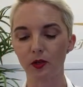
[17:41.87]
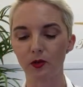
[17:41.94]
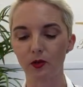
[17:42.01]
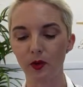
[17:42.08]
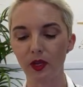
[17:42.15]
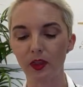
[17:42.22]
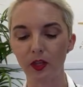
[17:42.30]

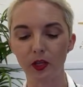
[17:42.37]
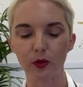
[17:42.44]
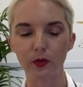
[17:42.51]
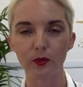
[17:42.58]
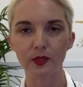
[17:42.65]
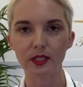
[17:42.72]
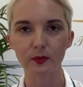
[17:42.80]
with
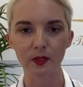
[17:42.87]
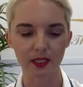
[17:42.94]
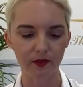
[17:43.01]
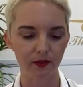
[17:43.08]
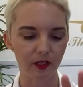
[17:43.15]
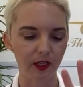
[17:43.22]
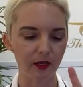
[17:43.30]
you
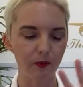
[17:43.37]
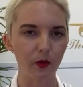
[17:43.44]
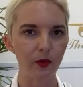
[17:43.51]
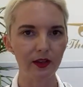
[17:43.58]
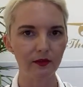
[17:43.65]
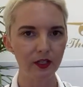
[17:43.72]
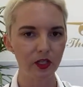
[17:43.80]
specifically, but we
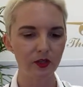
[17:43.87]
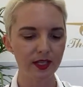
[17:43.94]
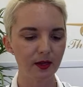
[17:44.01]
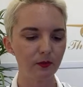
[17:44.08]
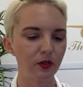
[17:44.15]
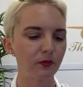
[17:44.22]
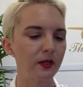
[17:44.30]
haven't used
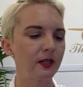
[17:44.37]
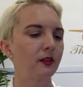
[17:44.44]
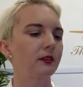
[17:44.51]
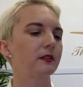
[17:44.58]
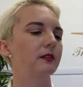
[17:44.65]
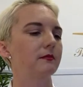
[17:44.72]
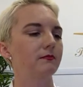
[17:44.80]
that movement
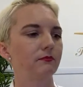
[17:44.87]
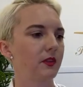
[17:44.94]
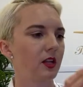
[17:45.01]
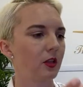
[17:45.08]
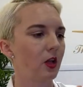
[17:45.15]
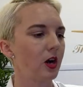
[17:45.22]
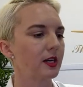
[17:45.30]
in a
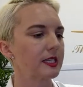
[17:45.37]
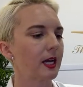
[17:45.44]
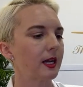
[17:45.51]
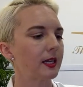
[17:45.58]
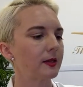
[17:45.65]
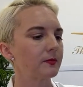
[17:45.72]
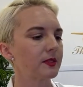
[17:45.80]
long
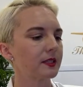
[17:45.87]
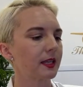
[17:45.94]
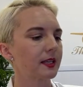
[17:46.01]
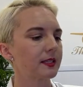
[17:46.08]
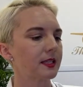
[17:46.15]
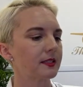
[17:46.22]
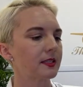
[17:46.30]
time, like I
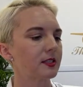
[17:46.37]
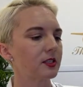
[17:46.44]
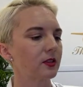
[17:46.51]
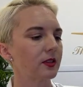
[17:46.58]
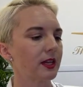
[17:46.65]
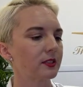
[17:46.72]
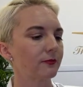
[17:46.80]
said, since
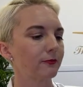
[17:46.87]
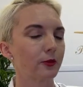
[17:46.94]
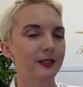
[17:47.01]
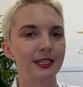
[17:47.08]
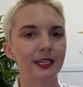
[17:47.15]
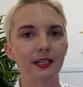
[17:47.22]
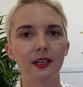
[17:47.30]

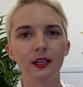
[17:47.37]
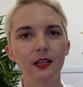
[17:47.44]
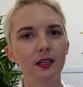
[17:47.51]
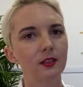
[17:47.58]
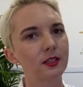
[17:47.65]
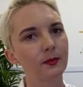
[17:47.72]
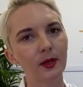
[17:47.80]
2014.
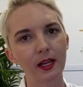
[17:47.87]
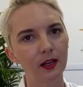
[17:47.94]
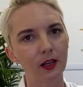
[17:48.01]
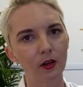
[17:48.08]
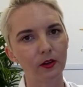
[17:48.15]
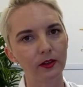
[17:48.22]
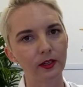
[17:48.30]
So I'm not gonna
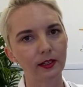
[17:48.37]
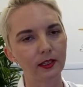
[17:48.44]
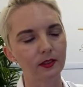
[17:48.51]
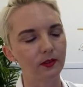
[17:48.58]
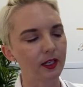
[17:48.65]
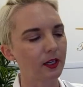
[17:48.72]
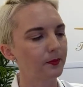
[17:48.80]
go over it in this
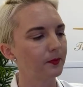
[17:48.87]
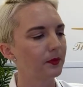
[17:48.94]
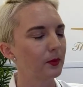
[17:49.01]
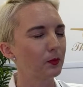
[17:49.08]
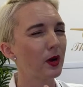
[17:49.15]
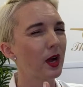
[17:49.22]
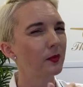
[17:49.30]
video.
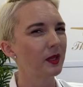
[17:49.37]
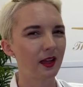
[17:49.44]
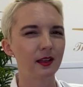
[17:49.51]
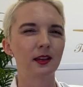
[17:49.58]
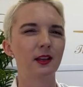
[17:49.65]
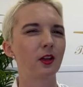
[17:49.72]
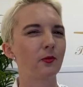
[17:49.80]
Probably not
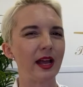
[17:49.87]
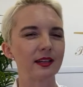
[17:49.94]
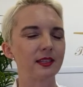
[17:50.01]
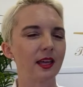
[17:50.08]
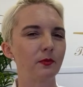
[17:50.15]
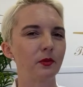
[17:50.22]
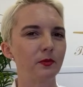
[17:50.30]
gonna go back to
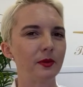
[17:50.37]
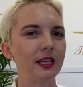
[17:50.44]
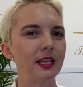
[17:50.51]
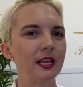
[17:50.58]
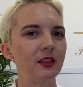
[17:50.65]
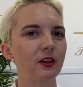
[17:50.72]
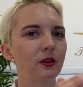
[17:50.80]
that movement
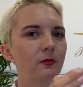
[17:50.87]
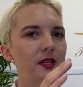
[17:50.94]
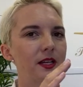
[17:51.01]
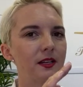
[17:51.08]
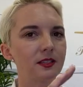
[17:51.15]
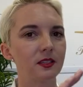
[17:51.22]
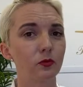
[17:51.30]
either,
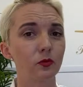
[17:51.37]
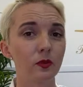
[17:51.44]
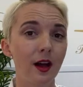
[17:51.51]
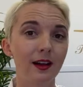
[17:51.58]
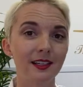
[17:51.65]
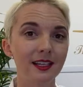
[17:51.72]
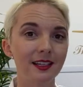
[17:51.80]
because the
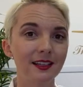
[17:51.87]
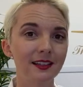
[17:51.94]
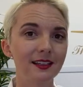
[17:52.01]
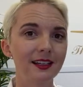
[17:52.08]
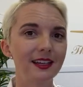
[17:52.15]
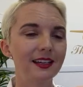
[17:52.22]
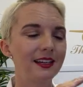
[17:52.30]
Ronda
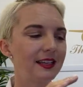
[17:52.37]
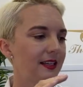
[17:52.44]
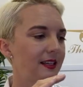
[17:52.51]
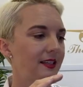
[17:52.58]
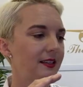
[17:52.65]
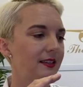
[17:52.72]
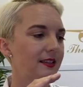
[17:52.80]

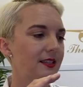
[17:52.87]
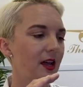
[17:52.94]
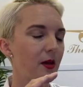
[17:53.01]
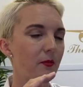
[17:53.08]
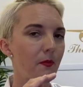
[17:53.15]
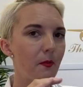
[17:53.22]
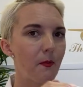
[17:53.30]
is a
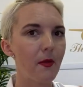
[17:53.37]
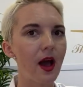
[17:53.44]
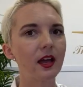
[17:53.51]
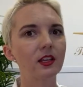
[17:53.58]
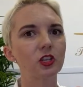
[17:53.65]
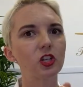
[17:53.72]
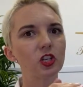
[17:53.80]

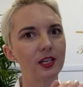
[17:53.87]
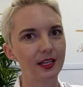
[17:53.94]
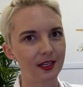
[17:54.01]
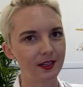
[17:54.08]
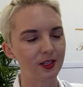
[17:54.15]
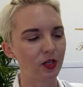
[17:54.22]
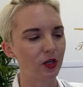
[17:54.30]
much
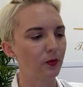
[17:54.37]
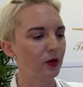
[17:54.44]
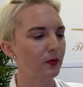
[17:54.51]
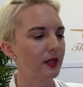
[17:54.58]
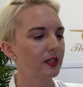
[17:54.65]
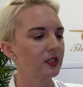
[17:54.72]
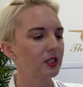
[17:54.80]
easier
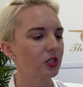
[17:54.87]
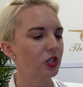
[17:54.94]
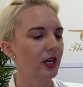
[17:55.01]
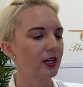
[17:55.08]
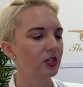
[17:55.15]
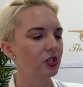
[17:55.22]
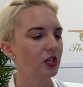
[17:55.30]
movement to
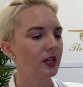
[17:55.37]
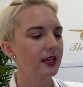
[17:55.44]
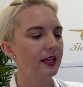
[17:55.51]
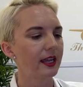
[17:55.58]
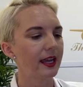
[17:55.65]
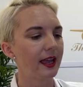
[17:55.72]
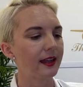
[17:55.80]
change.
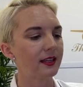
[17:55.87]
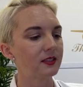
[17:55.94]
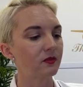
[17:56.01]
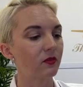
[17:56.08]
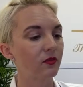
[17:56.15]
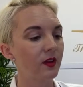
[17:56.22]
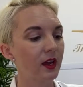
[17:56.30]
And it's
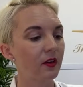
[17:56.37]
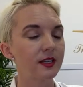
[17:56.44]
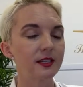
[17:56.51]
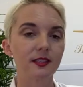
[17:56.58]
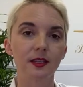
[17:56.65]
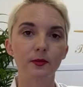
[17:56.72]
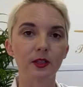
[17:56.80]
very
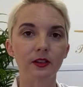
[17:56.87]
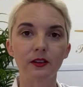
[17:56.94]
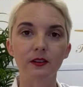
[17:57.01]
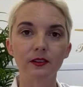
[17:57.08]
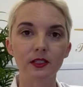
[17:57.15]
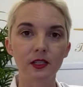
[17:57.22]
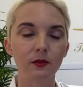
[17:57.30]
similar
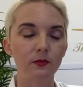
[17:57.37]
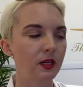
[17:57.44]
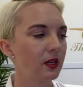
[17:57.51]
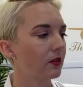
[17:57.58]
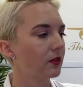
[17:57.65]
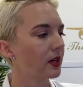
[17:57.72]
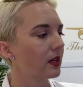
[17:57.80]
to the
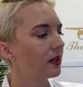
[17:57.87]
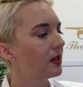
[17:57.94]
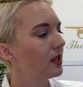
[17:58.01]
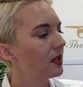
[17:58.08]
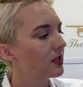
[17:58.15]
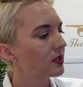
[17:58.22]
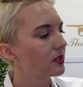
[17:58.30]
Miyota.
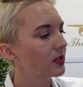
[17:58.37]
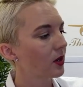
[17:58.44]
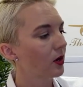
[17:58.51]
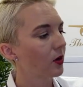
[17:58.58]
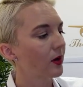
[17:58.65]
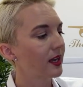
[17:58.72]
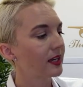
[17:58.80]

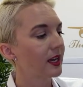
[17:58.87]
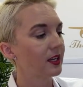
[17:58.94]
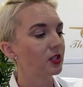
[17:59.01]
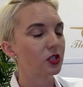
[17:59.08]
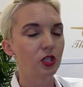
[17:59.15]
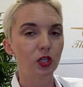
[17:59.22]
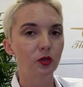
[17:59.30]
So again,
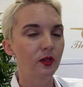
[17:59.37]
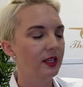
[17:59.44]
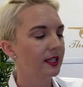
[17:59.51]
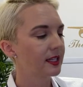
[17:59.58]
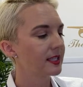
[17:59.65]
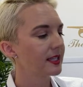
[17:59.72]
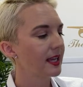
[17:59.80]
2
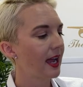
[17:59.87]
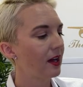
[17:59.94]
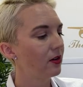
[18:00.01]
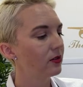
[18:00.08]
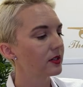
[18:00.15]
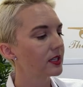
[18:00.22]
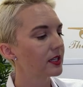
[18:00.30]
clicks
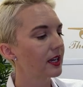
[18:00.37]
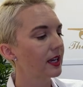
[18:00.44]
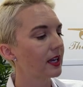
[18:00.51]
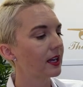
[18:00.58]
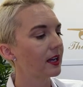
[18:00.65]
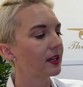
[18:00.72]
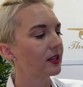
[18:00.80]
out
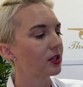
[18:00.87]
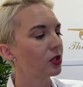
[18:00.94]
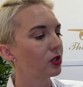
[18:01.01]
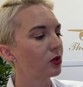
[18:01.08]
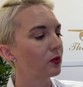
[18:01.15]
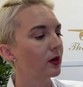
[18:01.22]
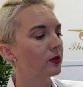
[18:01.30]
and
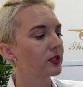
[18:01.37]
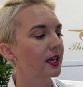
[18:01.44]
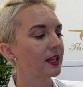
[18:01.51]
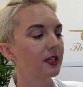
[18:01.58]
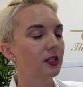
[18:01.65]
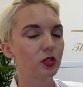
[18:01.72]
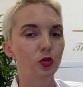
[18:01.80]
you rotate
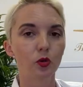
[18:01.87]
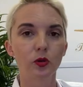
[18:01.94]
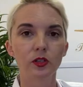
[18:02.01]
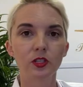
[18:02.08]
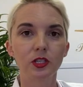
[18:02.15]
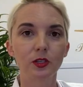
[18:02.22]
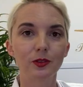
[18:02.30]
it
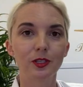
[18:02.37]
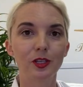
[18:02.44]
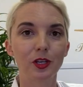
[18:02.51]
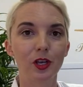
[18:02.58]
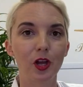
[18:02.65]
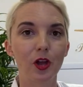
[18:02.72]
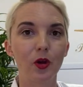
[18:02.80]
towards you to
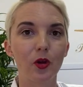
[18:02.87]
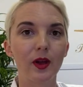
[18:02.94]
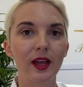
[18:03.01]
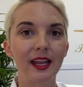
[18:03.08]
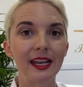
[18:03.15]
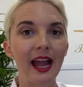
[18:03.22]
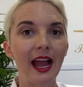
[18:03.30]
go
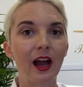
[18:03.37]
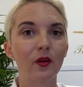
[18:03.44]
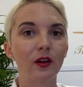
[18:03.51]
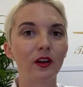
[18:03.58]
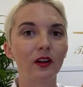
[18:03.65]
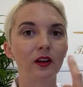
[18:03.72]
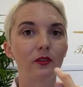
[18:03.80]
an hour